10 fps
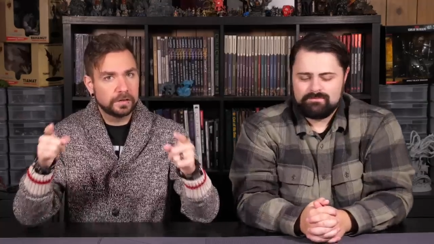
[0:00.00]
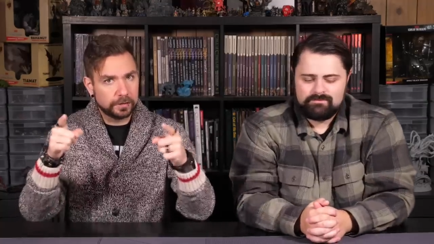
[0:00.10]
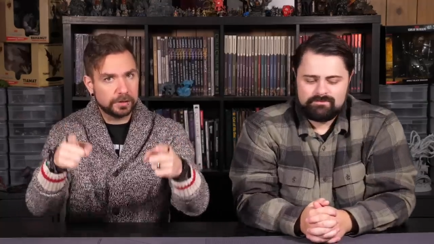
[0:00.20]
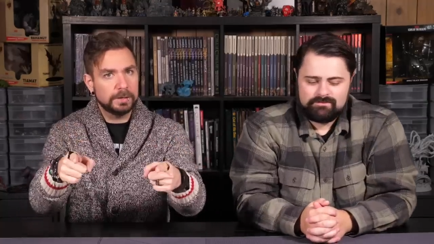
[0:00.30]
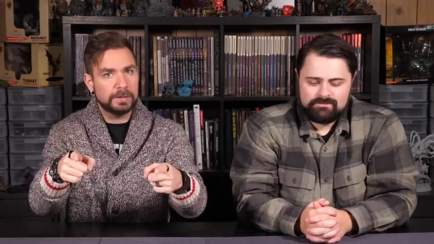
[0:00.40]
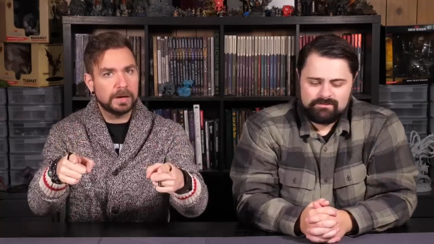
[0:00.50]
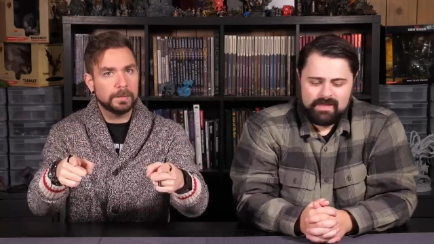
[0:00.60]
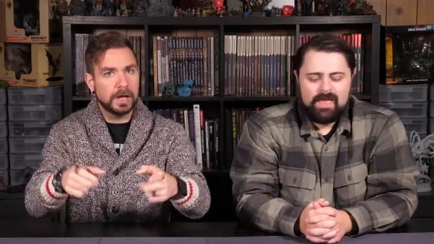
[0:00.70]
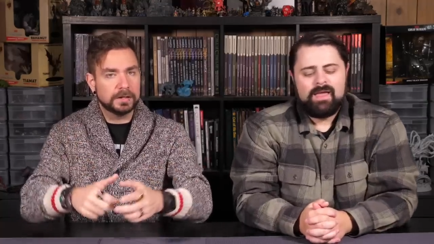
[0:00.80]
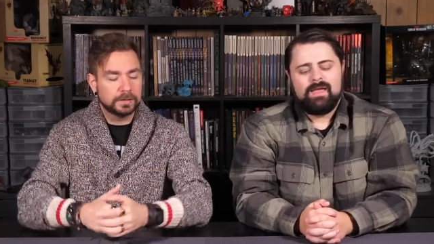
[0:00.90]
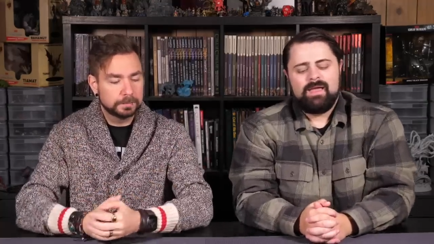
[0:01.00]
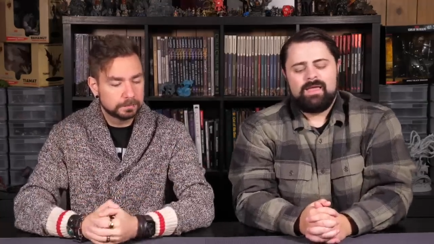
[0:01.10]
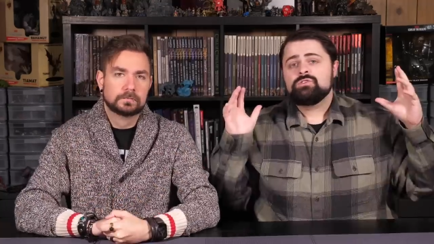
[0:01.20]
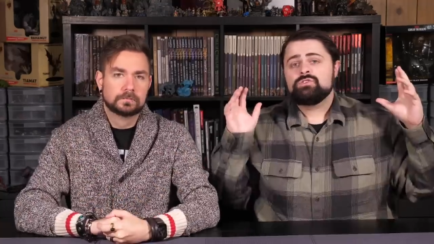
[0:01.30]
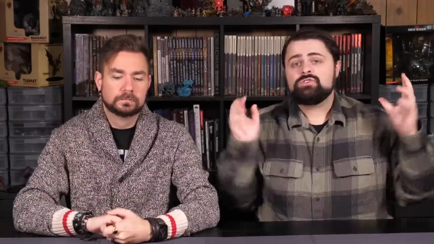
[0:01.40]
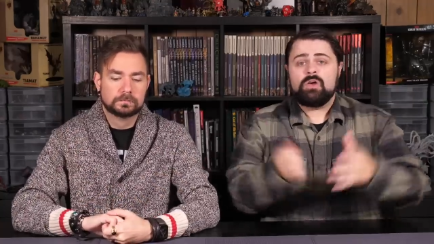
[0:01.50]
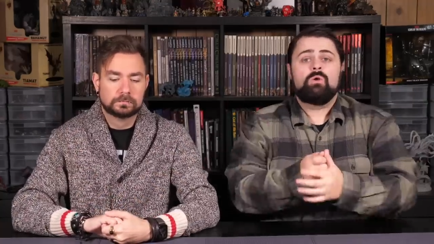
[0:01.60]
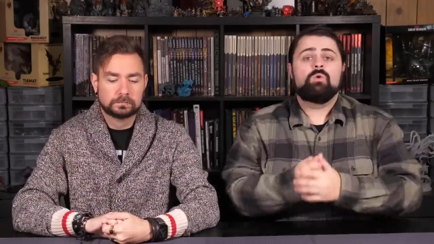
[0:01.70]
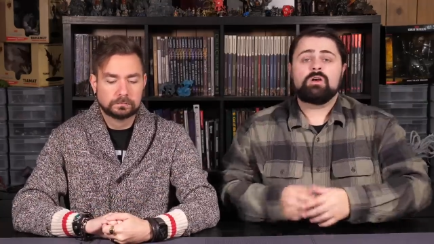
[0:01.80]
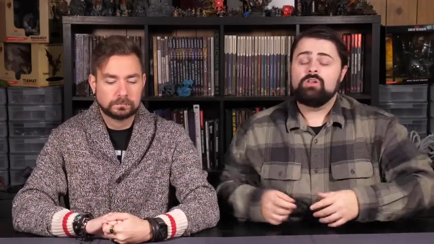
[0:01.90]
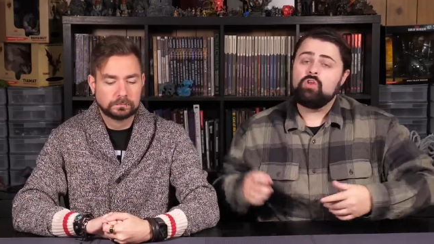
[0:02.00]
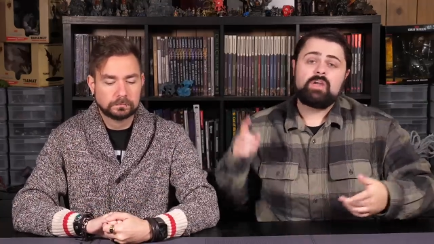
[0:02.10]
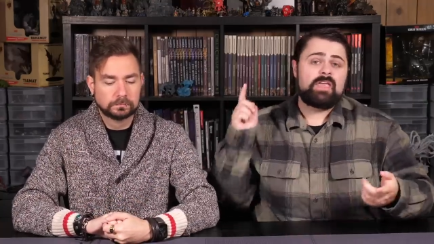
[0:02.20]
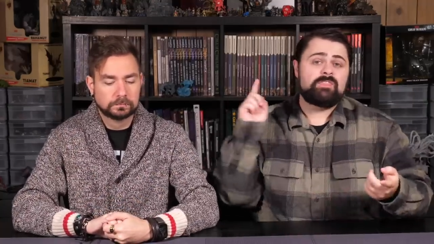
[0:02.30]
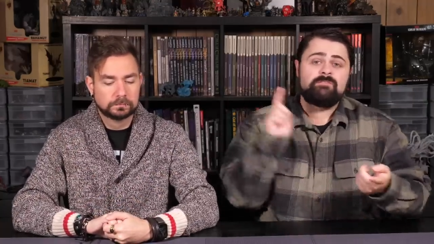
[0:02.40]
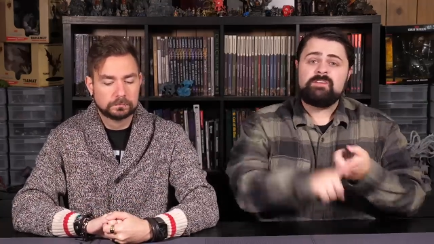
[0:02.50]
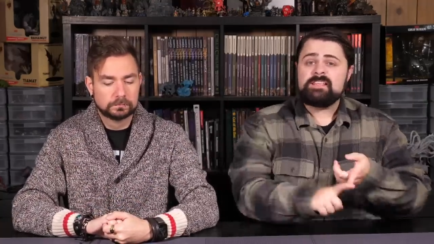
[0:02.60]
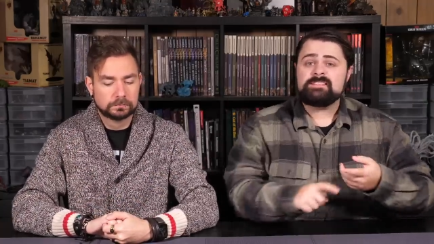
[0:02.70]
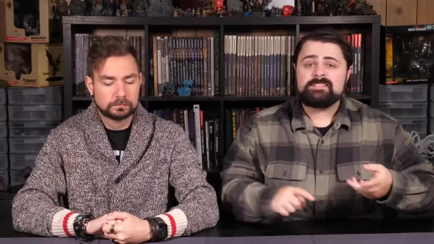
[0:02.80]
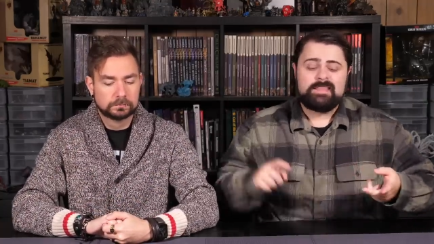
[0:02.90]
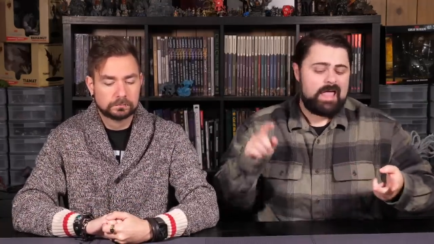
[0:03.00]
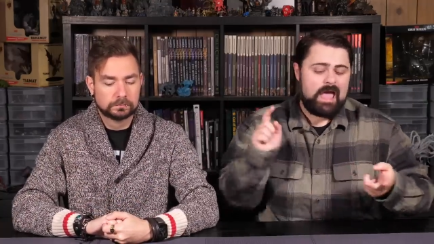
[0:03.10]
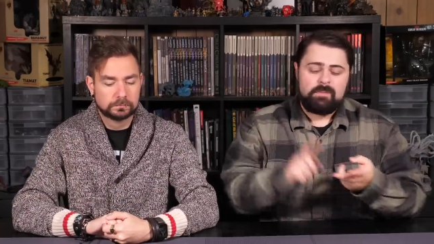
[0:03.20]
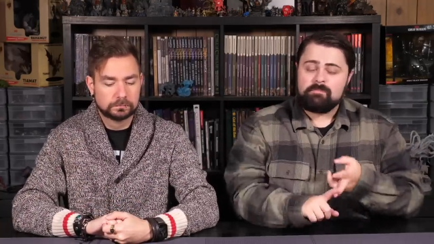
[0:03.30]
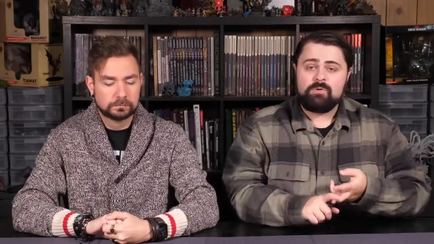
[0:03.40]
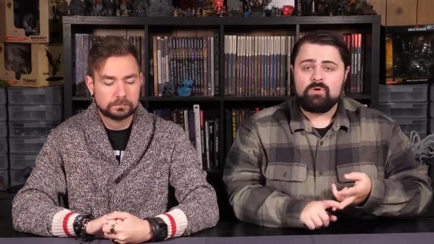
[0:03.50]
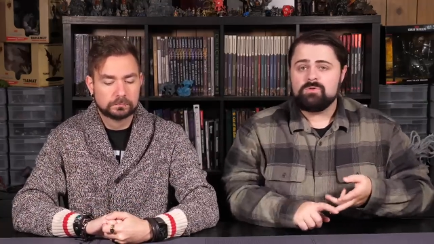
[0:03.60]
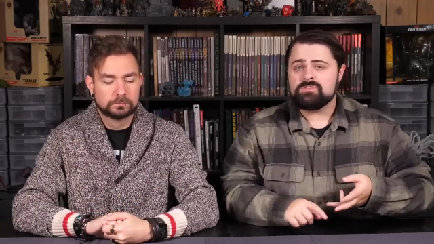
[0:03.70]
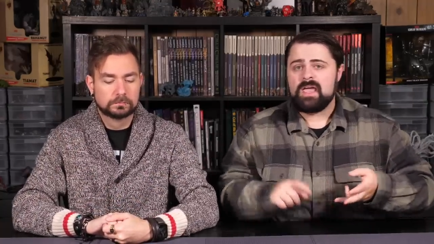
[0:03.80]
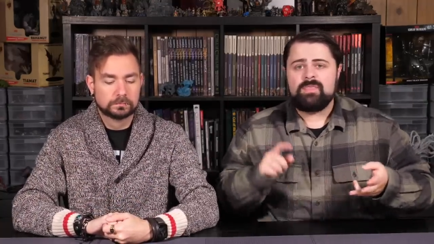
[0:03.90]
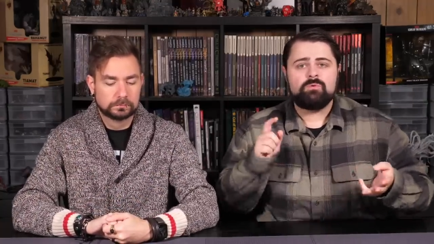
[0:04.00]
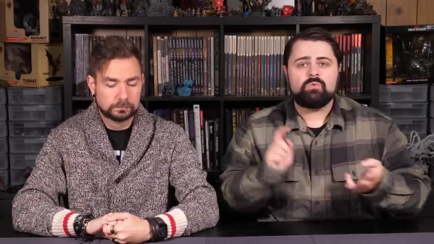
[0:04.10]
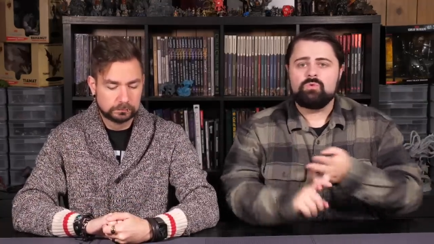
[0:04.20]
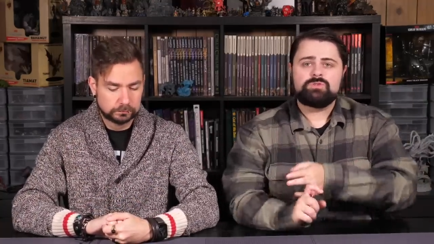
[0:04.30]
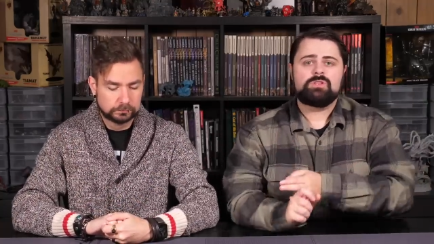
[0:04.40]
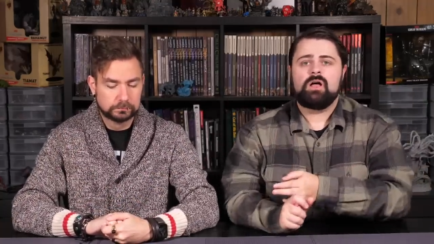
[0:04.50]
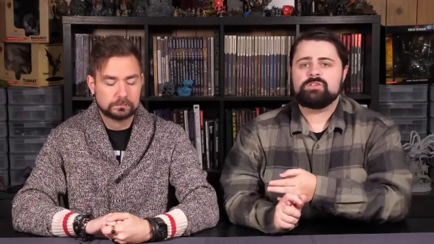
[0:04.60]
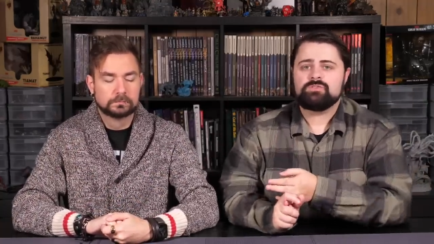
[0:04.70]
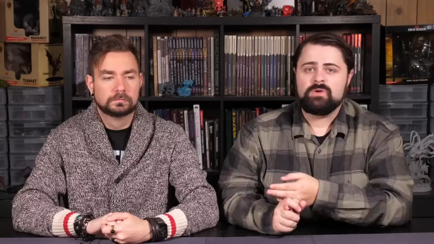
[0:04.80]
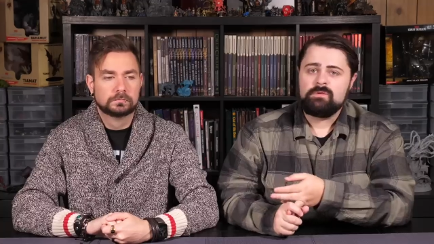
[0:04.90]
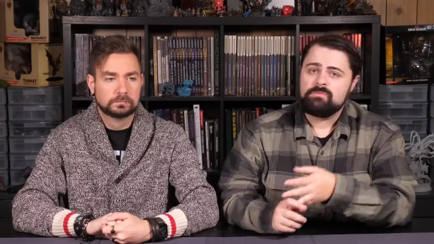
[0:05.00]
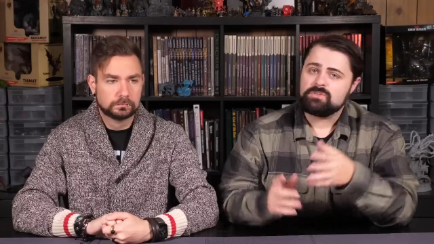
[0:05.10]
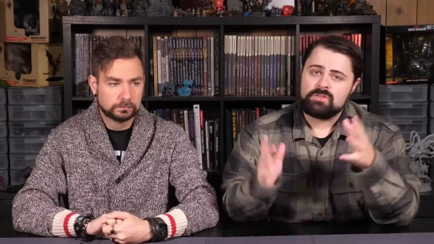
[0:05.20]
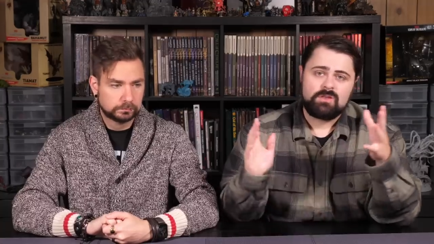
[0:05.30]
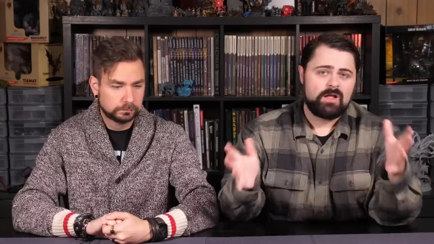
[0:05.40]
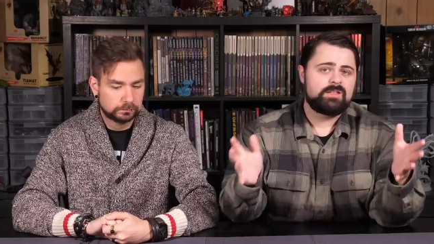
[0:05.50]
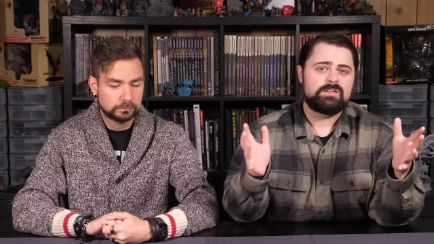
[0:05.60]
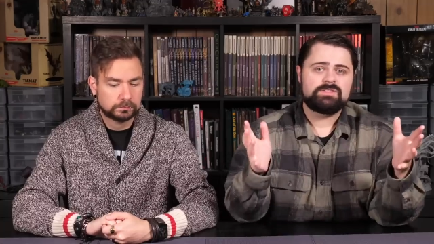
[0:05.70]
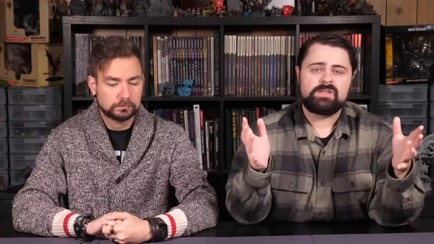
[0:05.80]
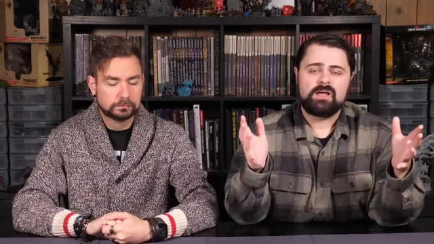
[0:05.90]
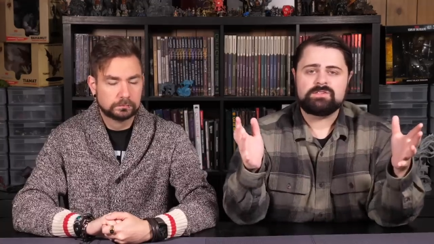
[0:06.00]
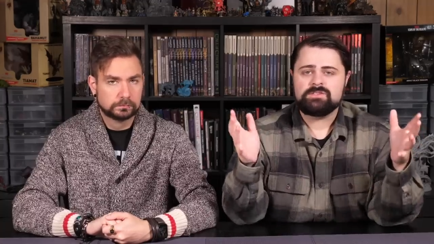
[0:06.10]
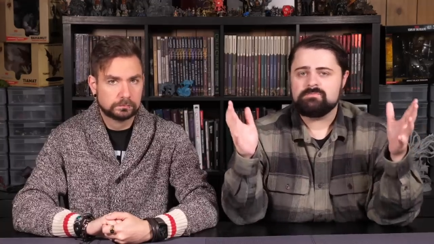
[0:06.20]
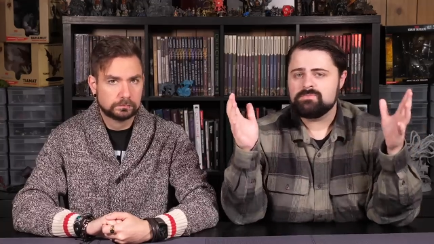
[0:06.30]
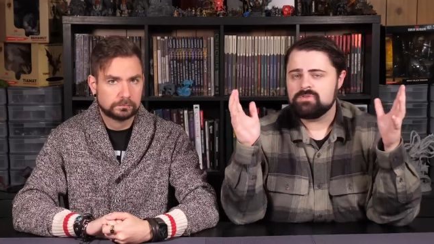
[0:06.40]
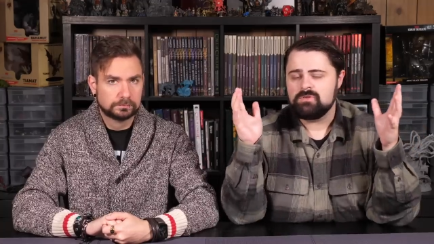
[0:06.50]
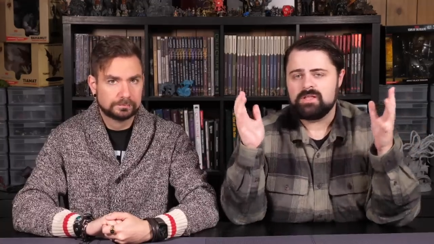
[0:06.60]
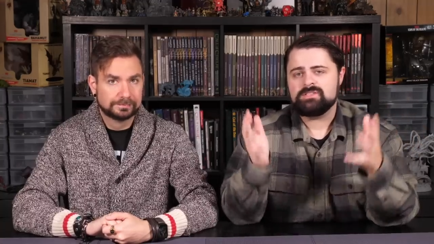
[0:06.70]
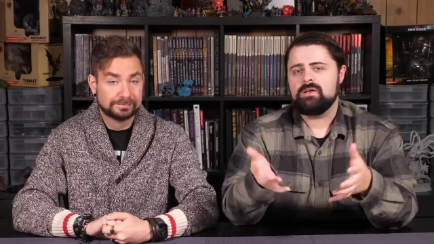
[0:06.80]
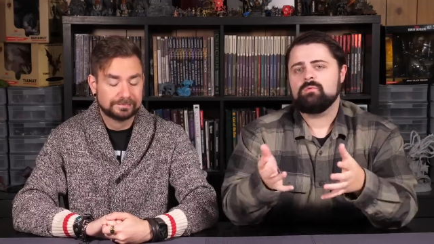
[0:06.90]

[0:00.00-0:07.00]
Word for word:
Speaker 1: so keep that in mind.
Speaker 2: So we're going to look at the feats, the epic boons, and the rules glossary. There's a lot to discuss, so let's get